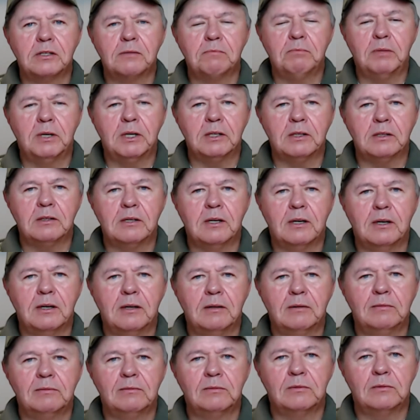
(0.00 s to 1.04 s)
but
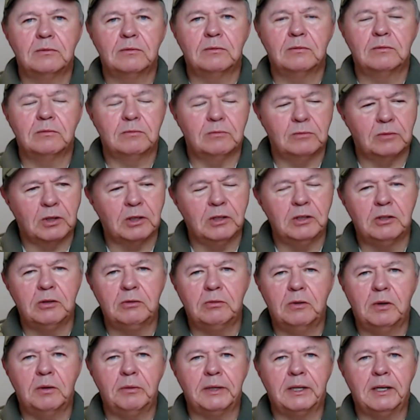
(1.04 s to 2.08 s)
we're going to do
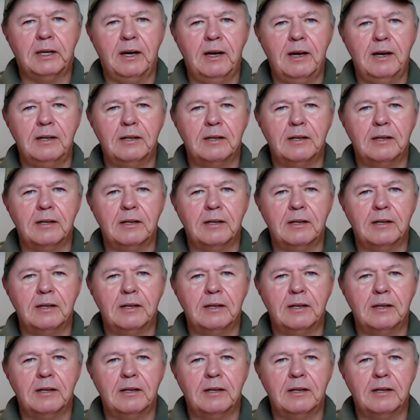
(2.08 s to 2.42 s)
what we can